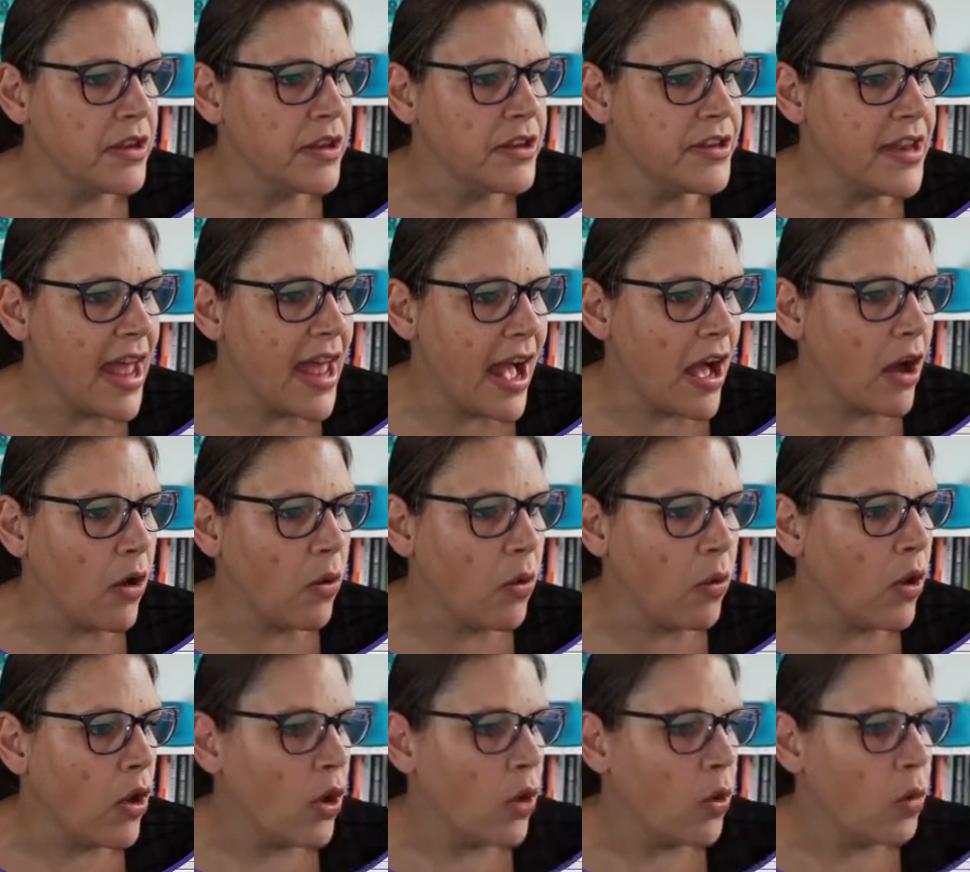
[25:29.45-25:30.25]
Now
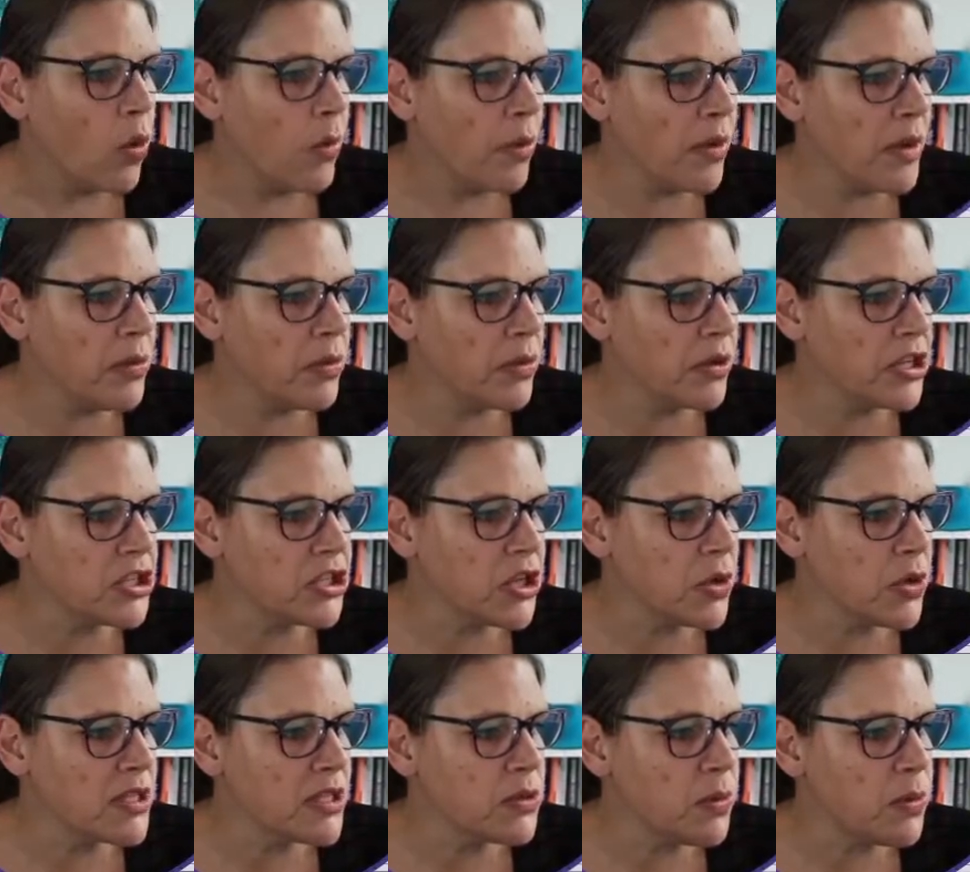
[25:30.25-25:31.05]
what we want to
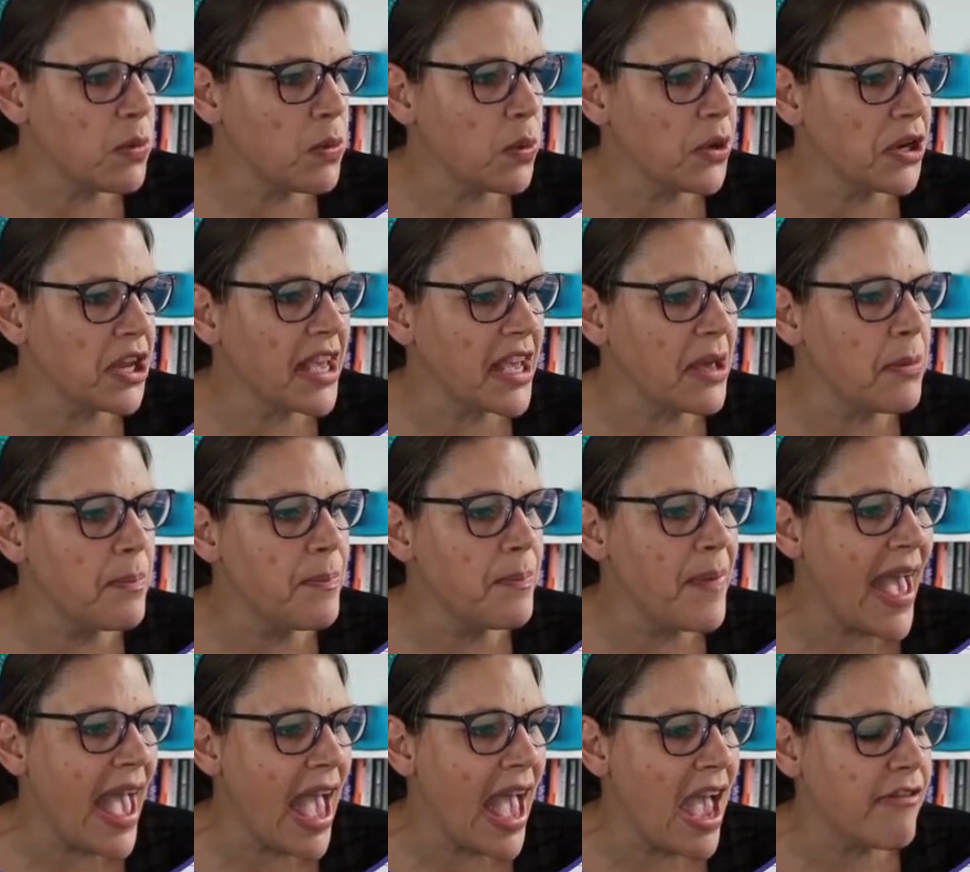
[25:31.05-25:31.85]
do is we want to
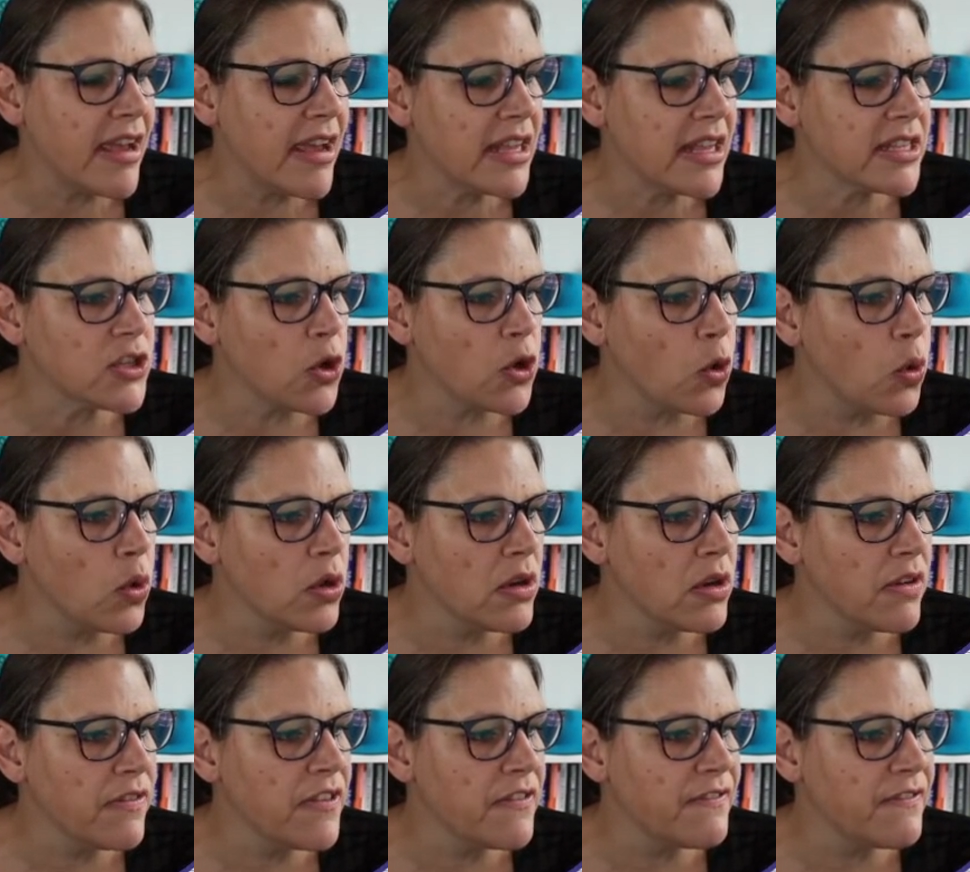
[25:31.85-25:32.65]
compare it to all
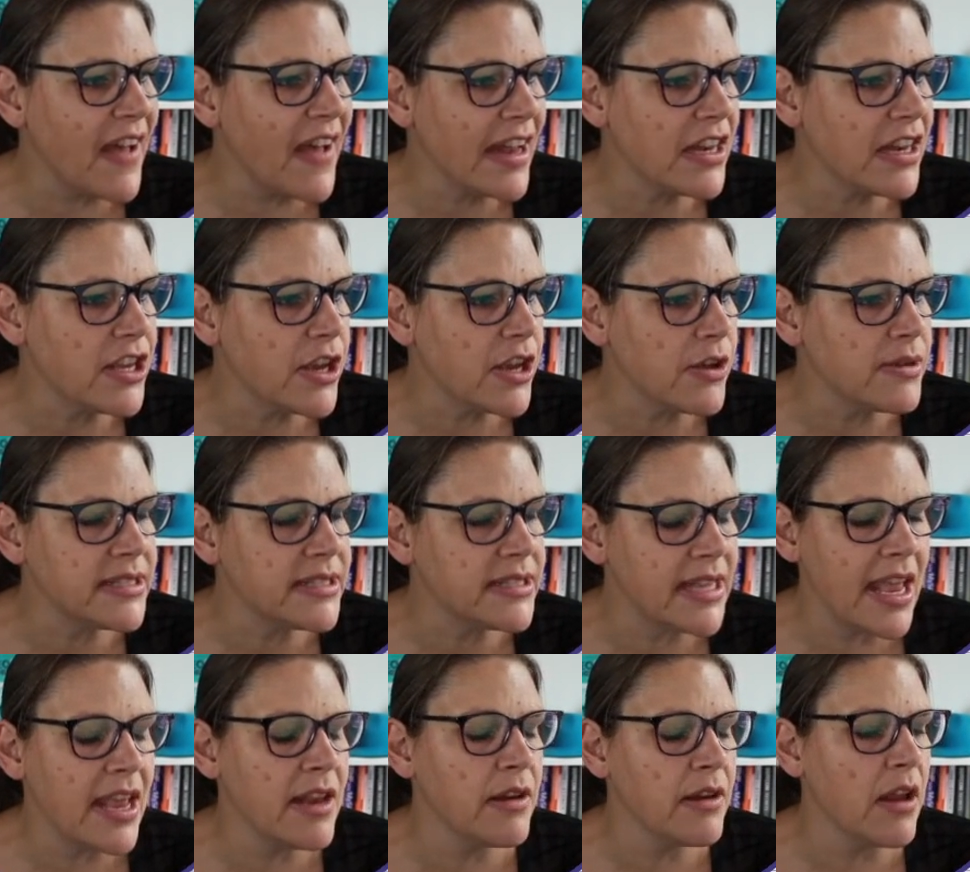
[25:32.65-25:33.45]
of the values
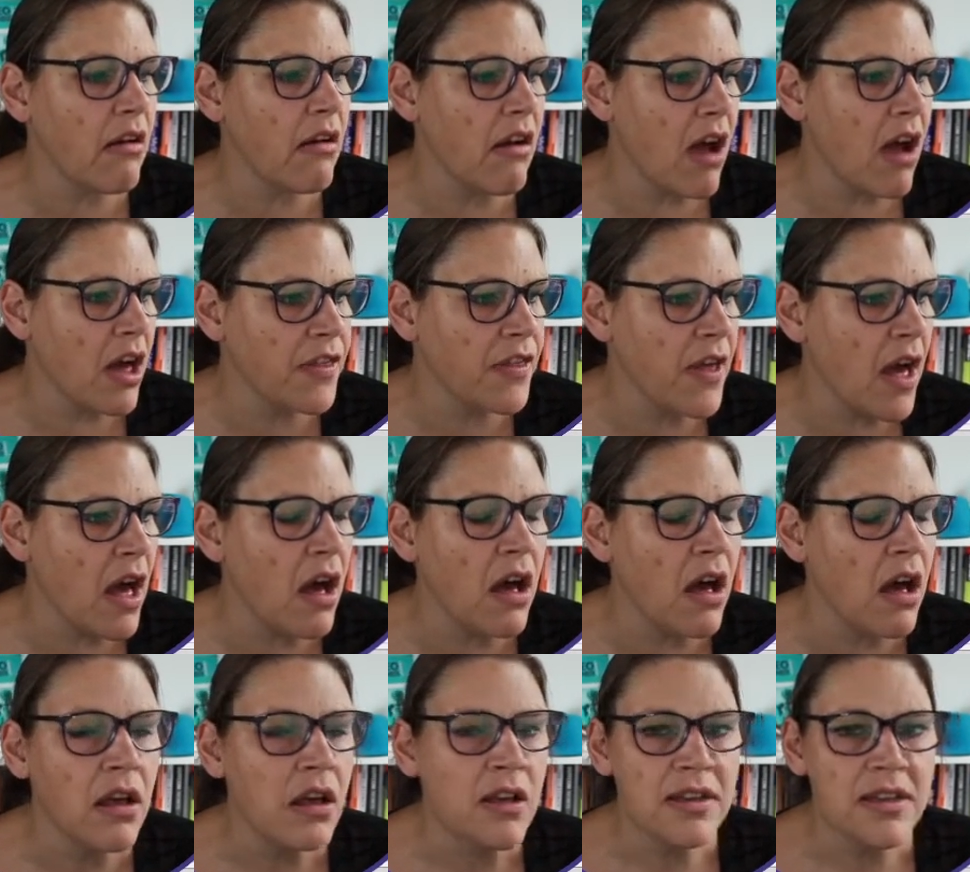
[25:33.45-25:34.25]
in our
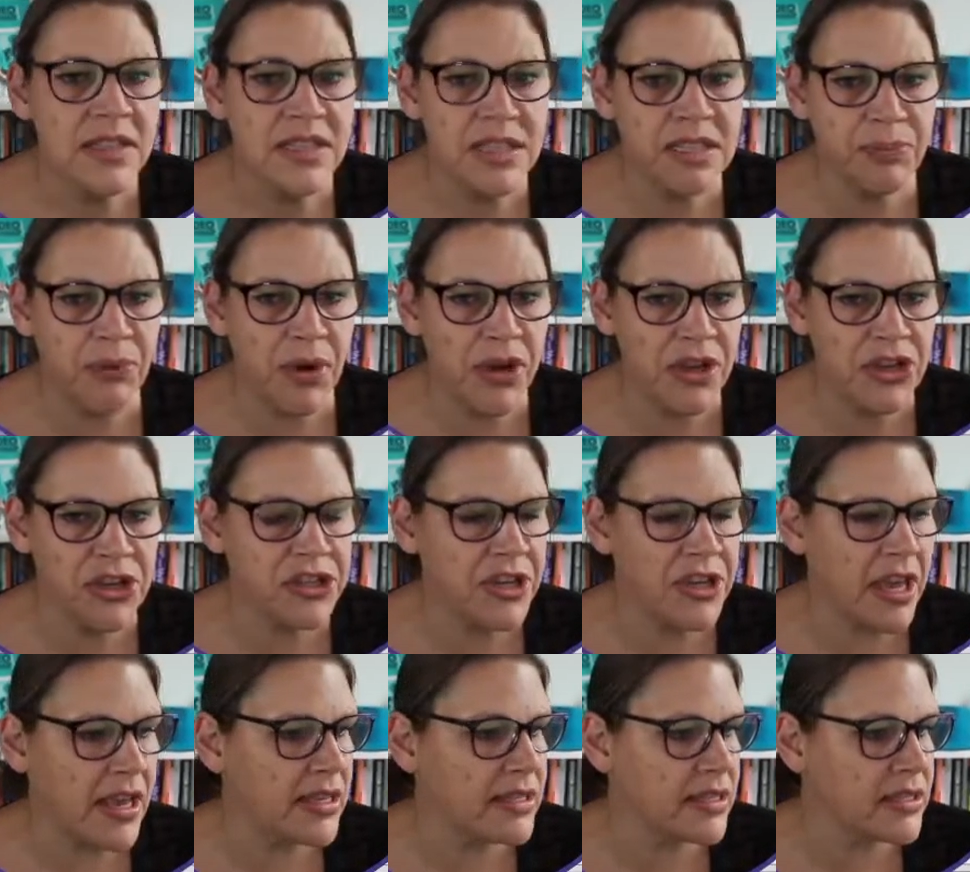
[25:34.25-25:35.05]
other
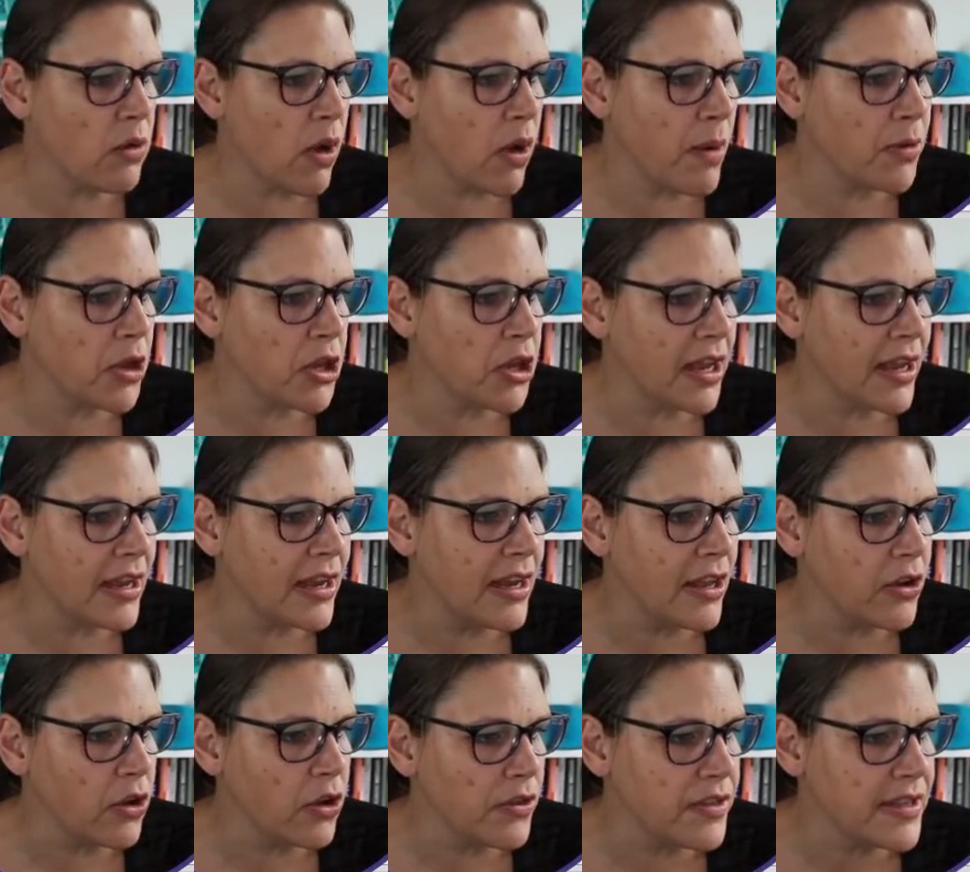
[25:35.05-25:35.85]
spreadsheet. So I'm going to
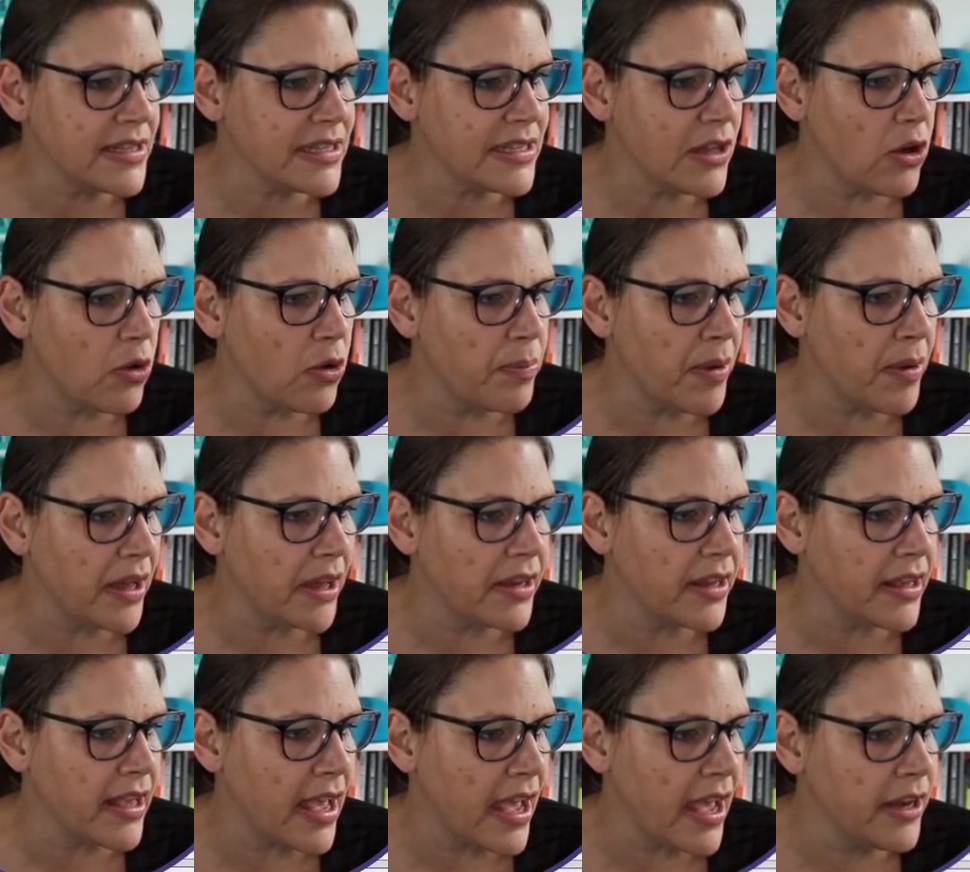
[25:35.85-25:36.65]
click on this little button
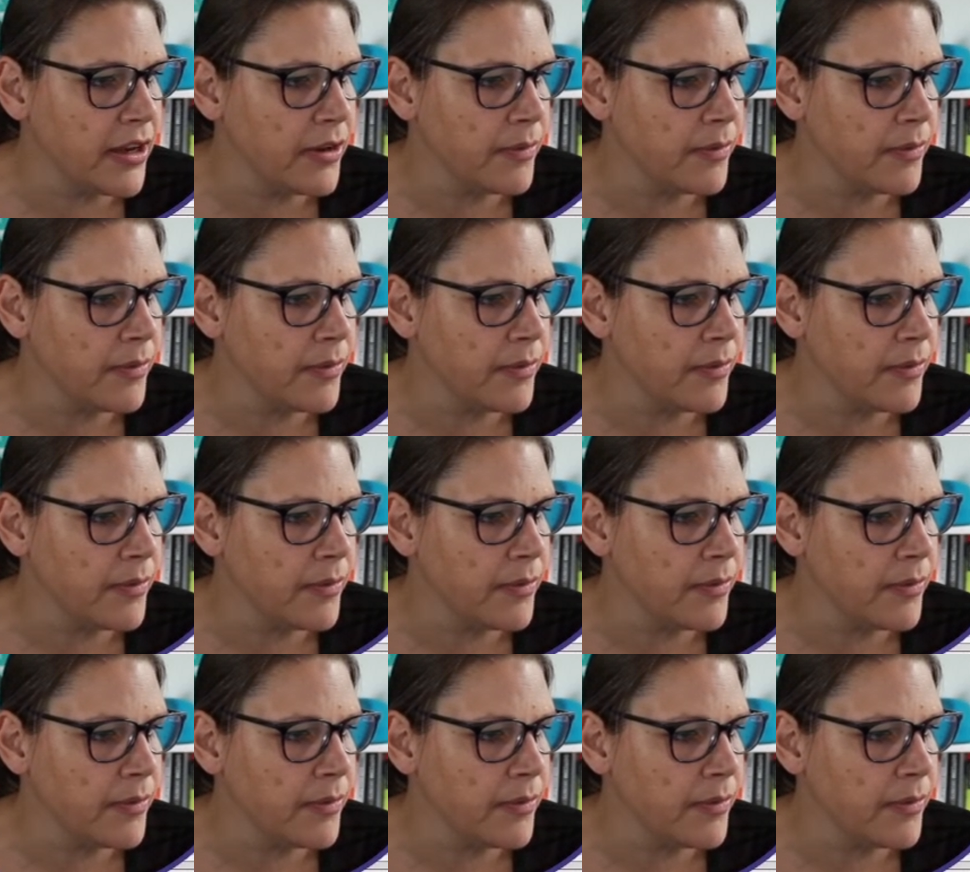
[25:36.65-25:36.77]
again,